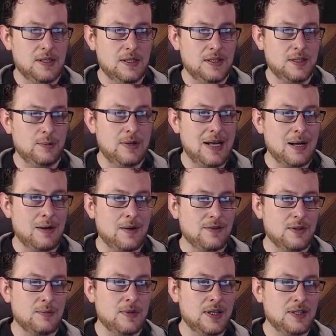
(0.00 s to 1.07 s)
So we now have
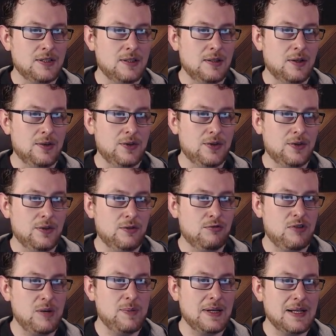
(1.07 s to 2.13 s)
some nice cloth
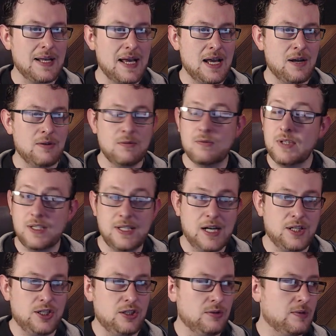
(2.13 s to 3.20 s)
draping down,
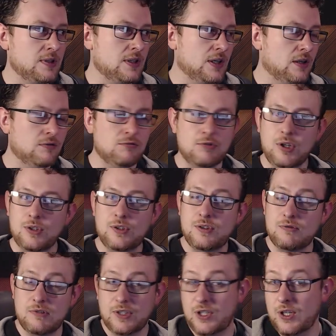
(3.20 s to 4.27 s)
attached to a rod
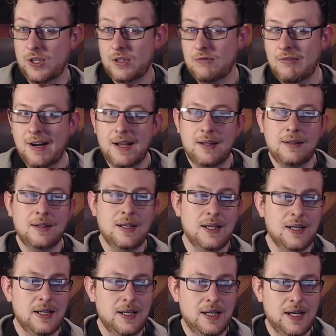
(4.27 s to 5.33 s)
or a curtain rail,
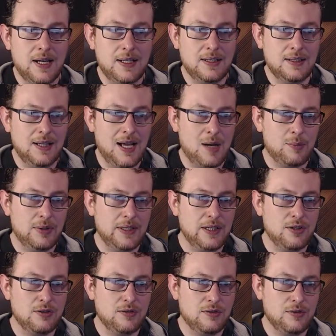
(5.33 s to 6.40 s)
and it'll
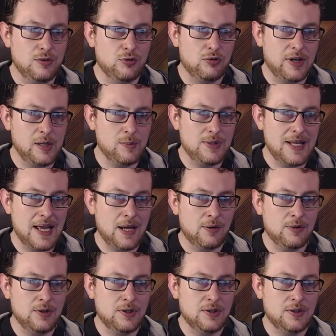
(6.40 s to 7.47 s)
happily drape down